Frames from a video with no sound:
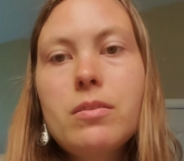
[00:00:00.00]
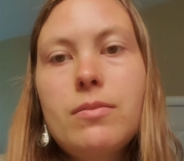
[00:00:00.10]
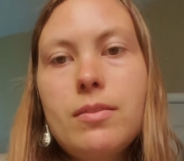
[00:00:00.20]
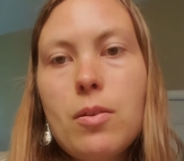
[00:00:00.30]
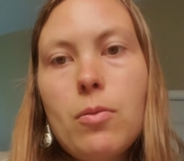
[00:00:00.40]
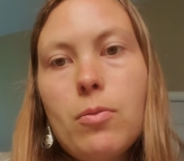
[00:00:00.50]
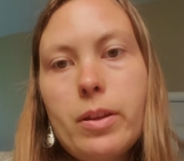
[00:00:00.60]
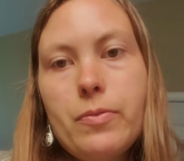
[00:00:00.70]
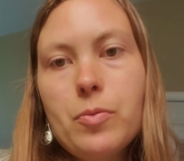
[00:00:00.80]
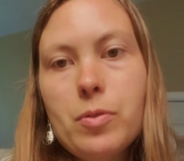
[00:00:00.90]
So,
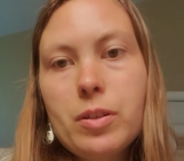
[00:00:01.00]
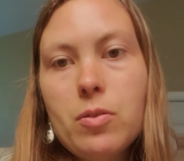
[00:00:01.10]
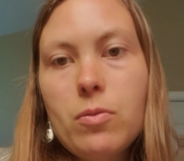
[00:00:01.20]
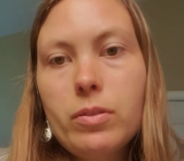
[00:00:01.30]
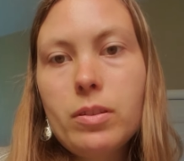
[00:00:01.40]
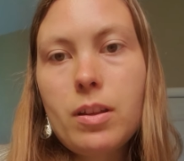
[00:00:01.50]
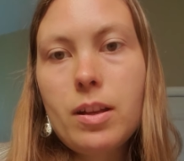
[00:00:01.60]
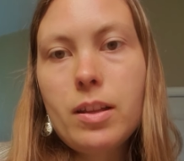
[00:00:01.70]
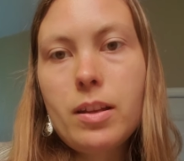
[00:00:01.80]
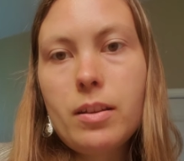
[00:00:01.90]
if you run cold a
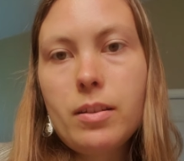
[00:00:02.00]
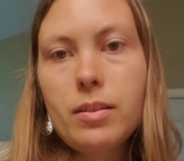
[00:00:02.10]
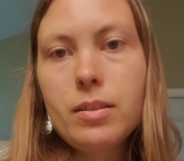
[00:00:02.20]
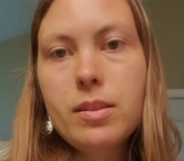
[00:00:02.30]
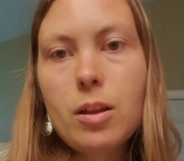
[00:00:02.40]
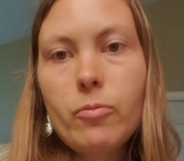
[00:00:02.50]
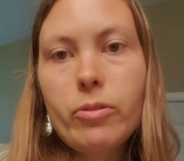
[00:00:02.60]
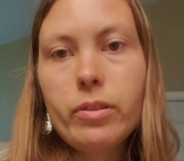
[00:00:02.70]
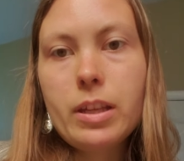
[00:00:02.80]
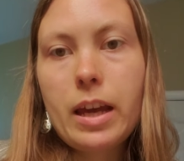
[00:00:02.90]
lot, uh, it's
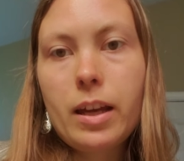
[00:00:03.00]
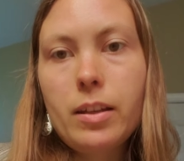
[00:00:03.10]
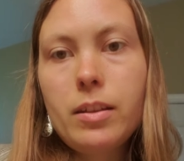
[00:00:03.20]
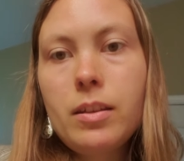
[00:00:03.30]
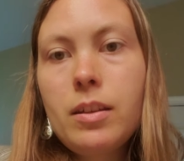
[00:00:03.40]
helpful to add